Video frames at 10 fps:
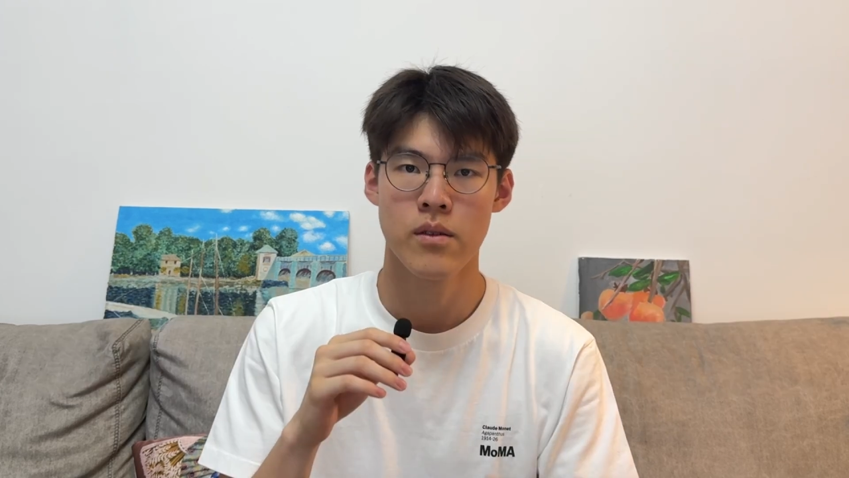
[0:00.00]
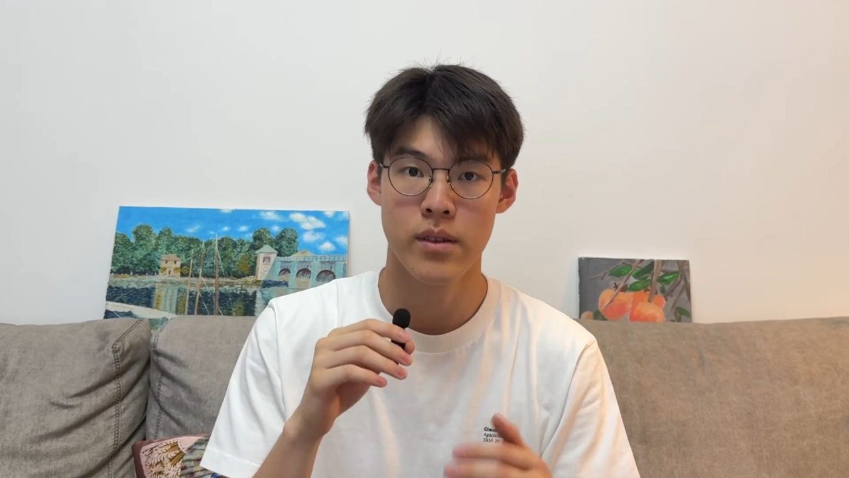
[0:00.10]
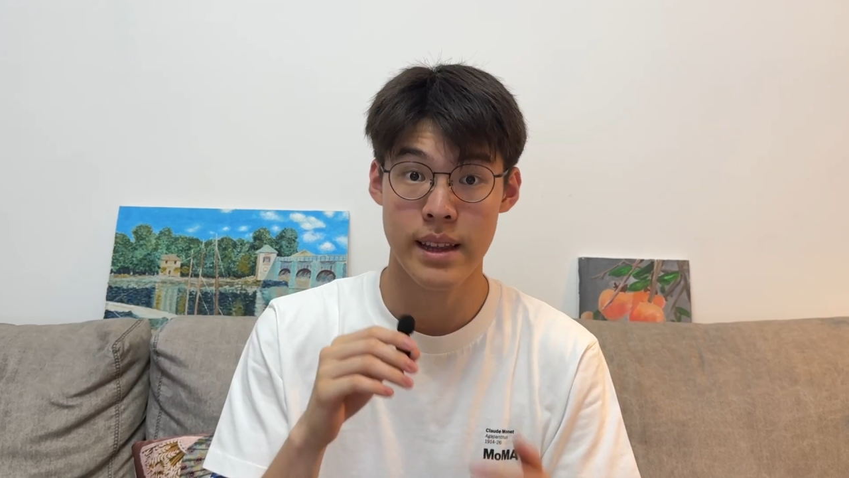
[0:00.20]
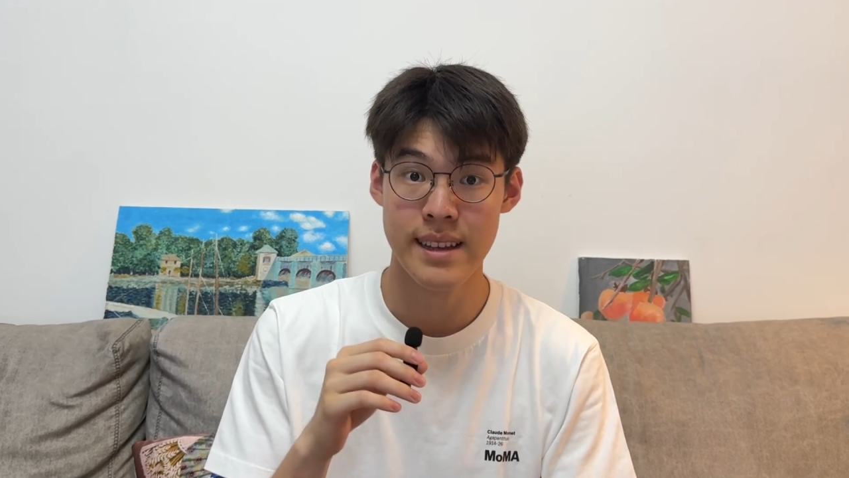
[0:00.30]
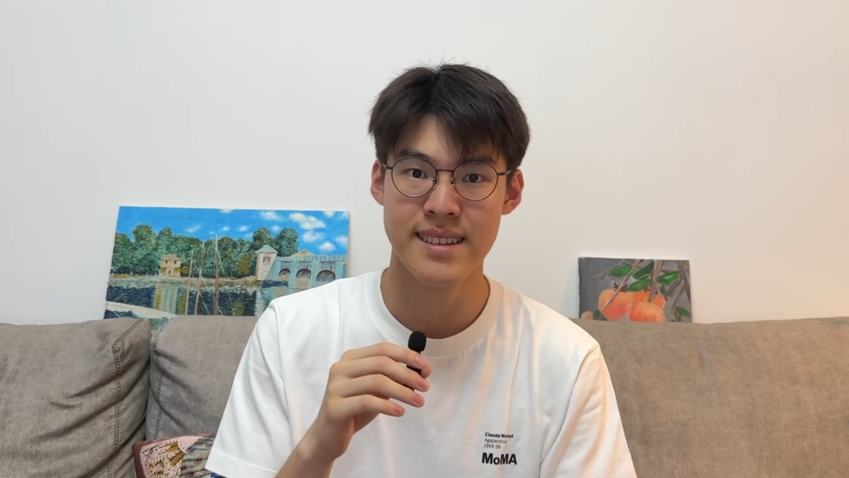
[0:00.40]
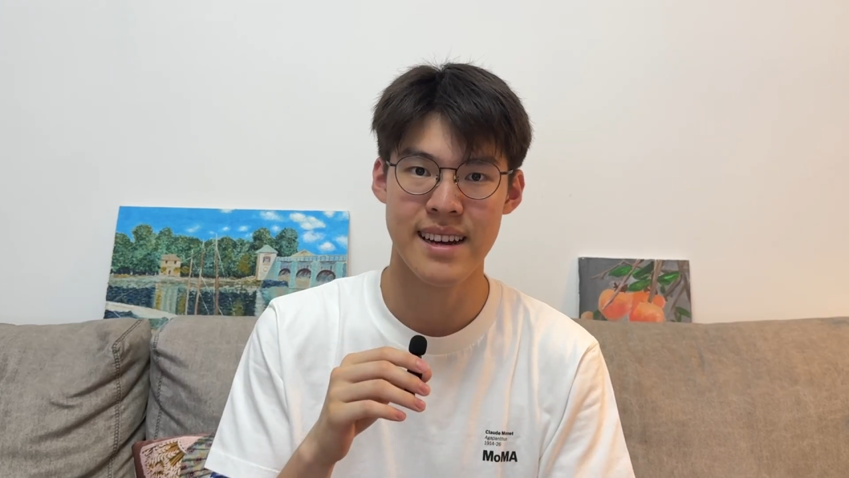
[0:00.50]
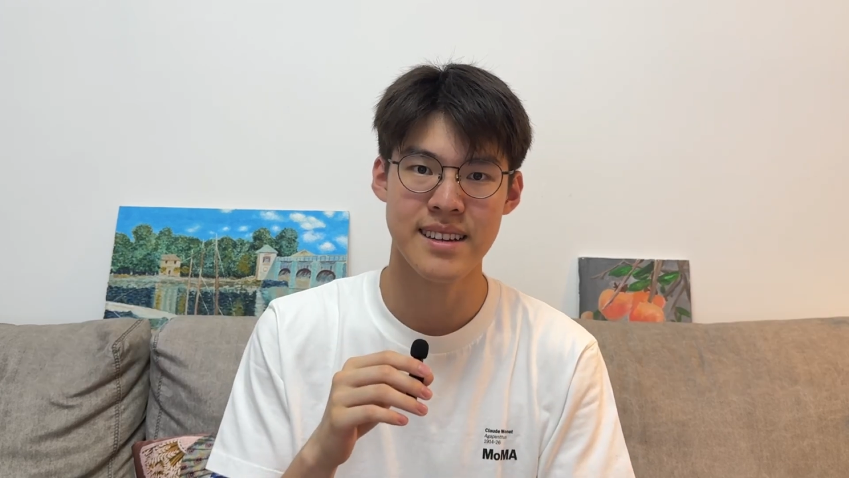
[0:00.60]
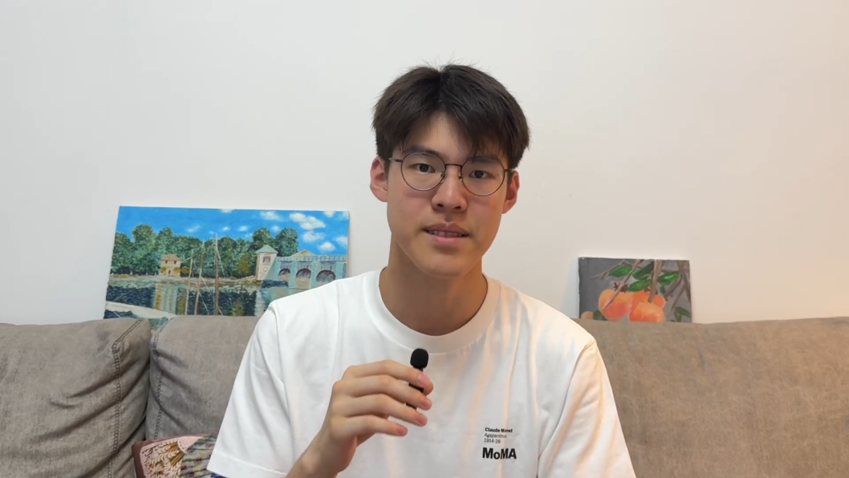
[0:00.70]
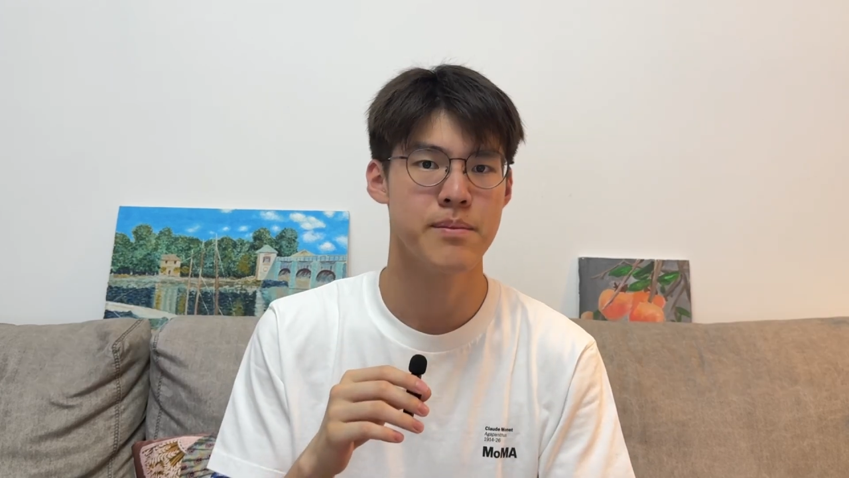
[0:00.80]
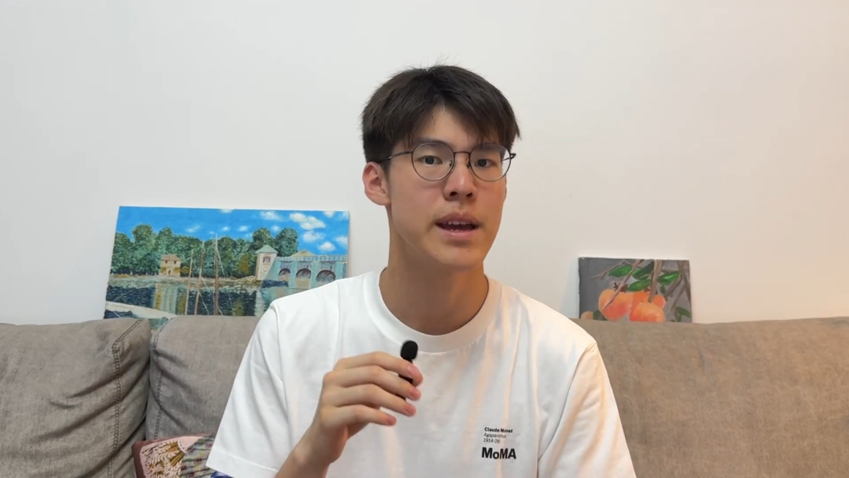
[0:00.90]
For these
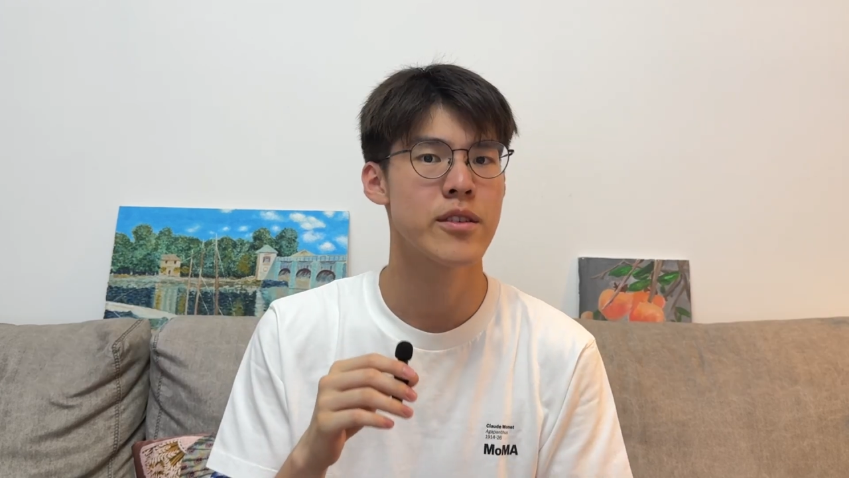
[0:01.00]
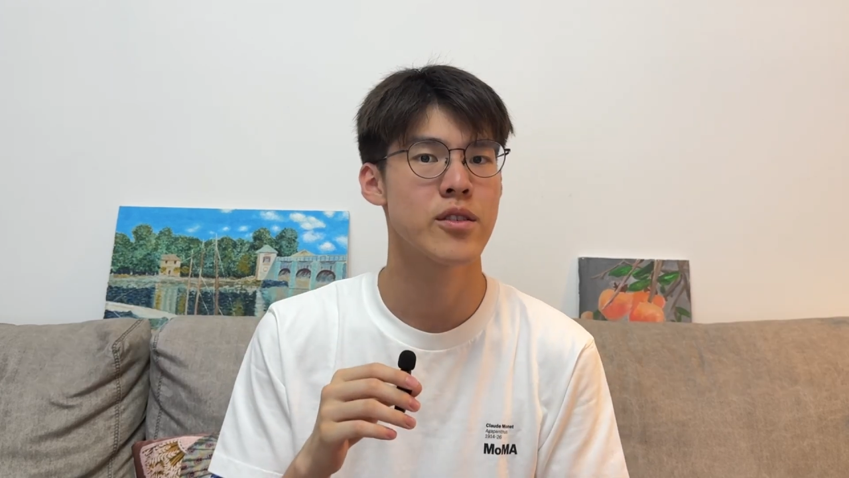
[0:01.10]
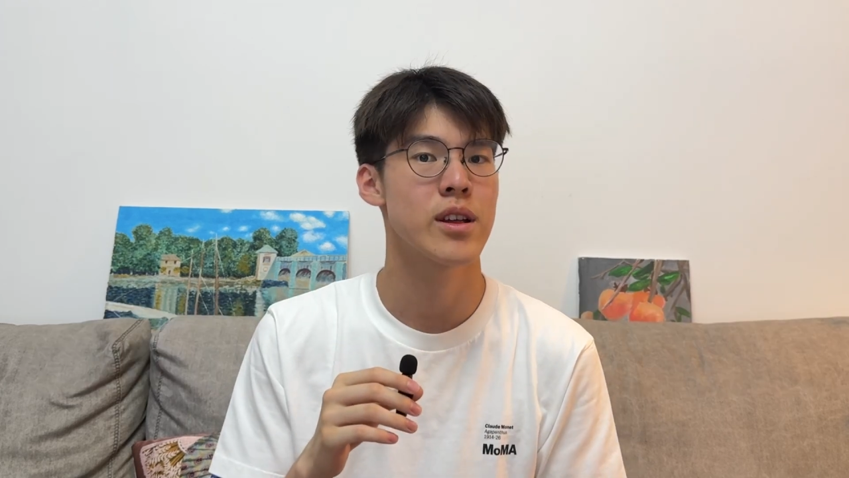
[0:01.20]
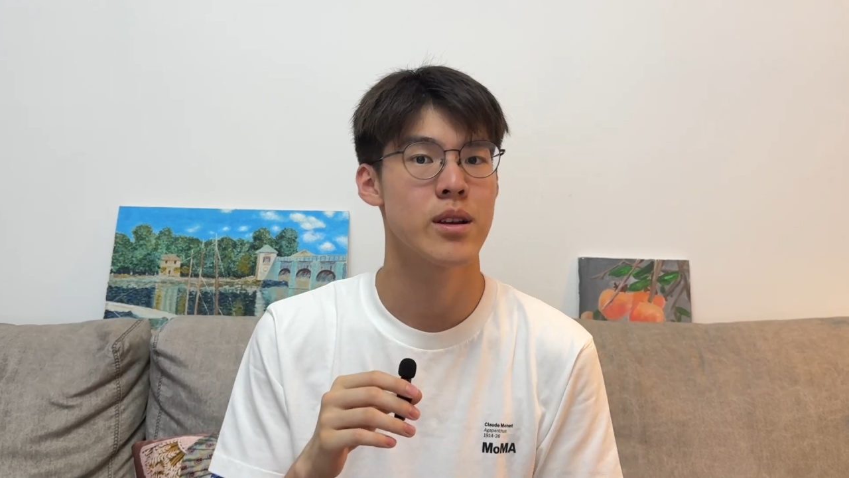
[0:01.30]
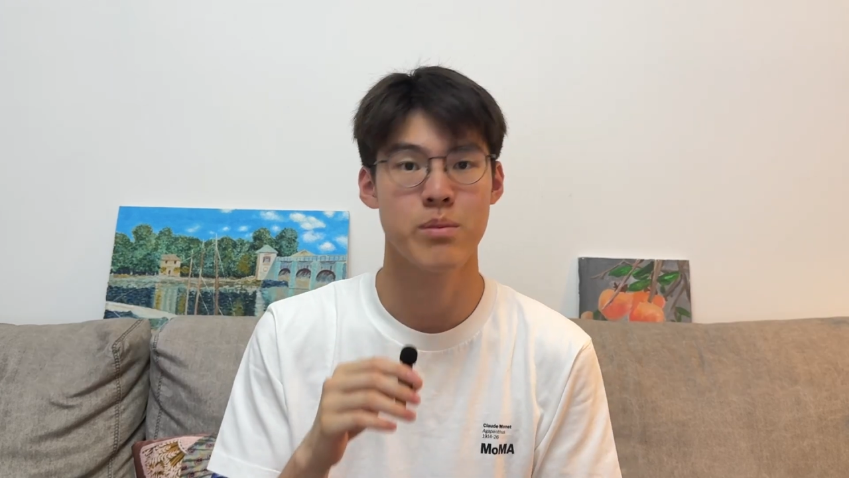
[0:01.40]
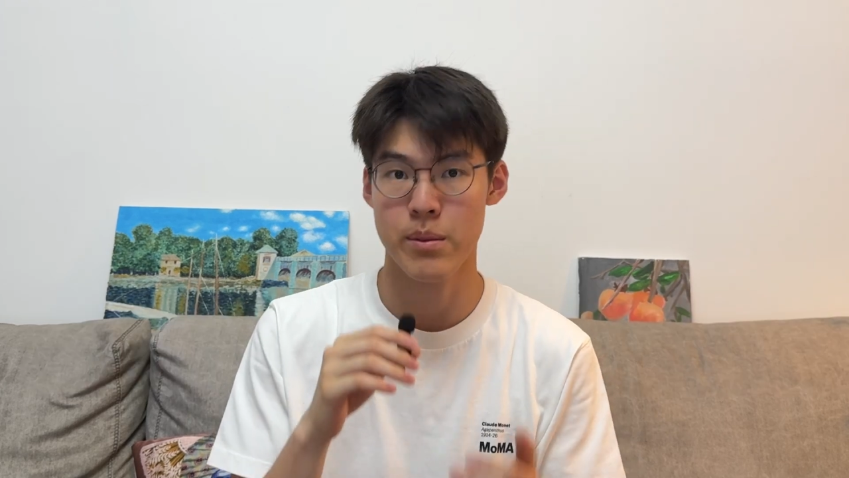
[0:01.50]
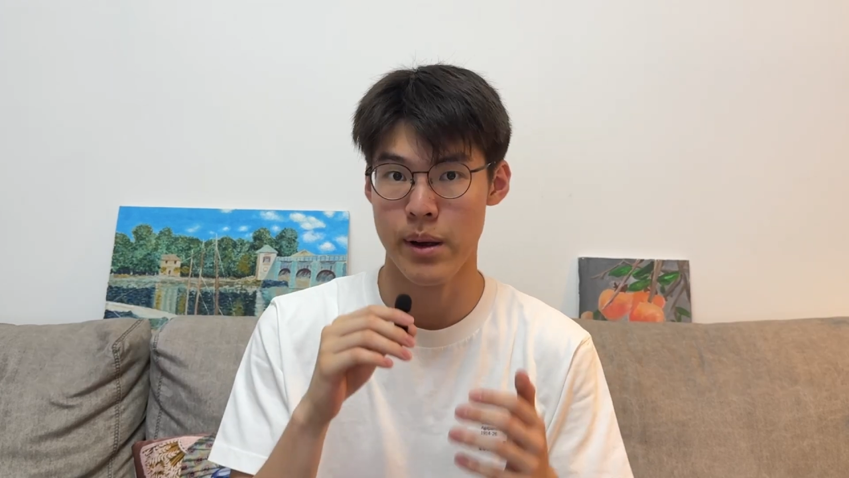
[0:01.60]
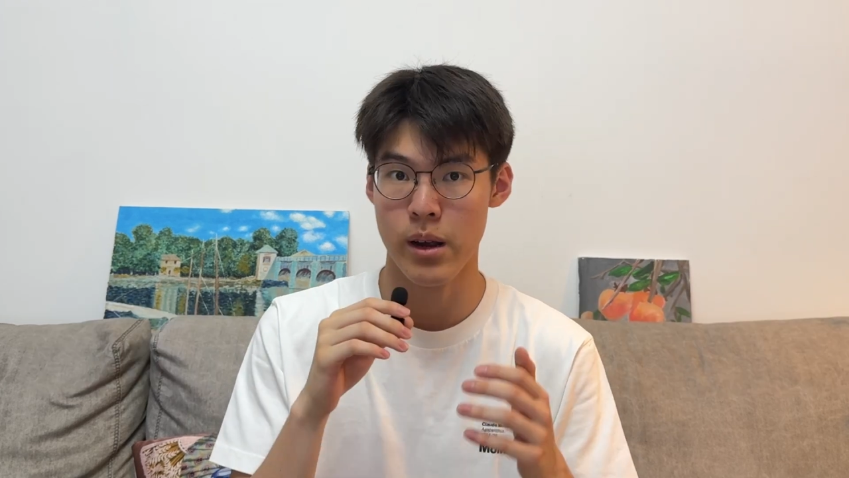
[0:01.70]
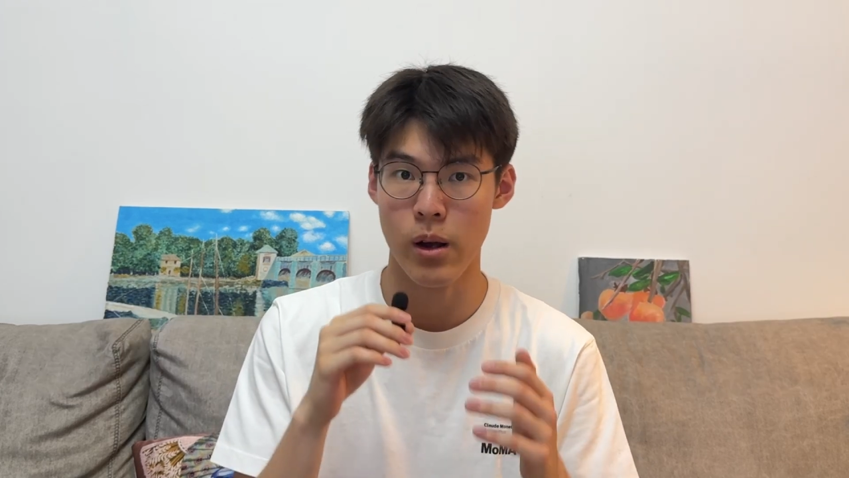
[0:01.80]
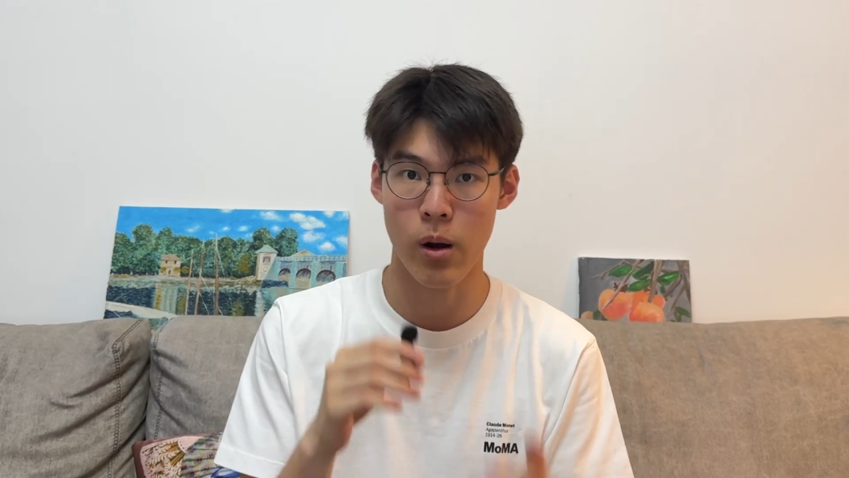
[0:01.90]
tests, make sure that you're
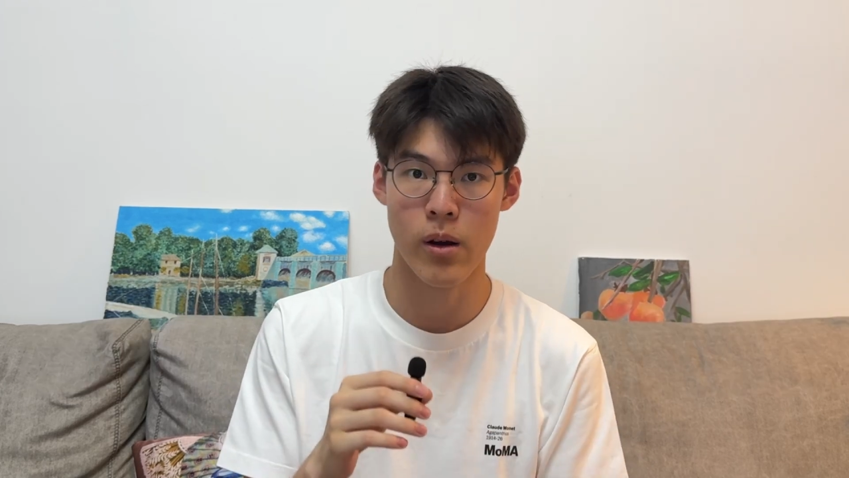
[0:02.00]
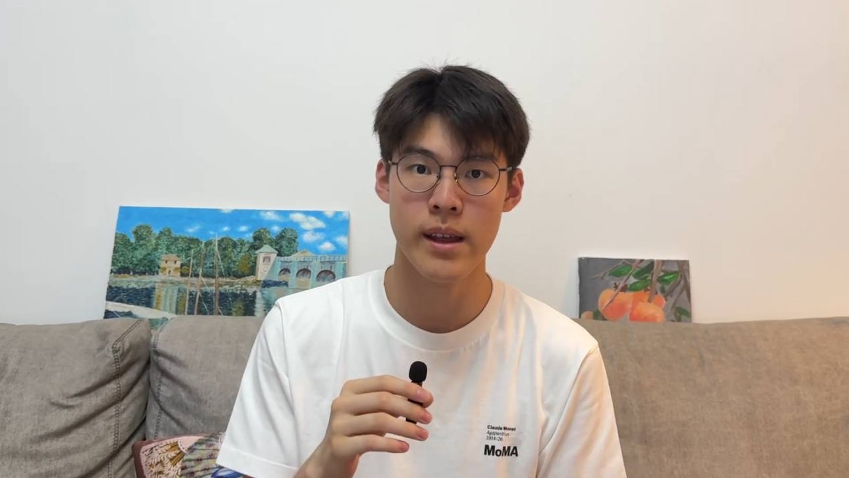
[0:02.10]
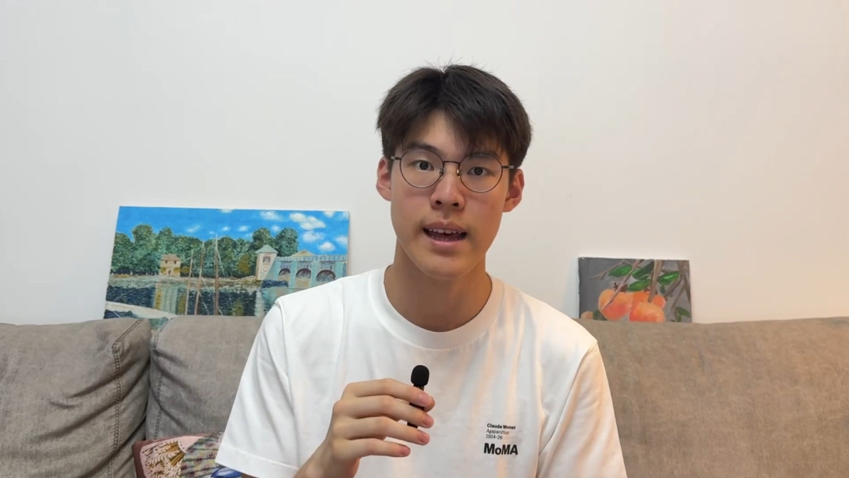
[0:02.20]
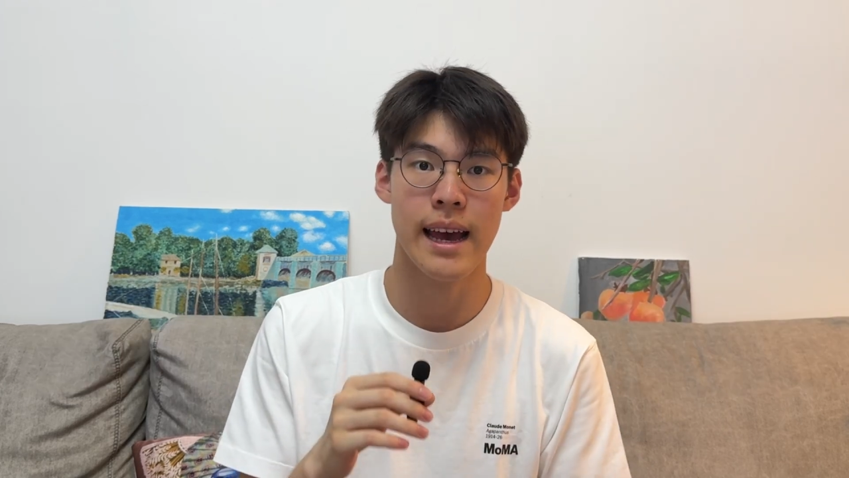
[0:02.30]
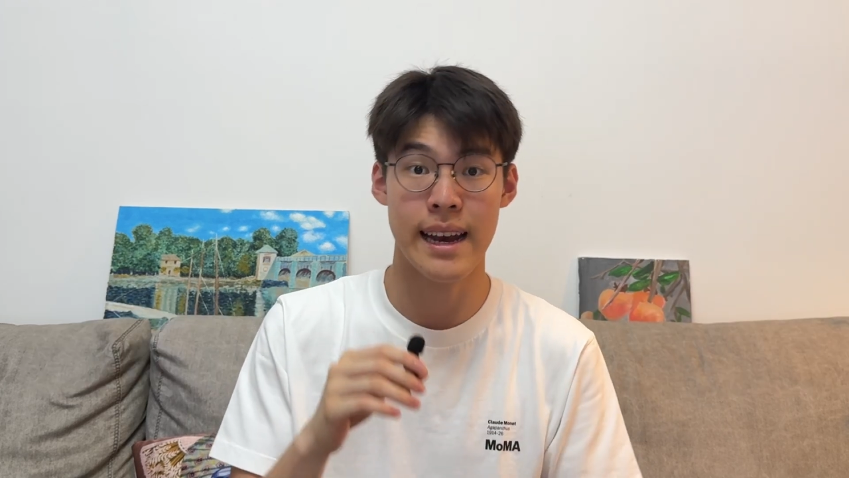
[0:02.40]
preparing early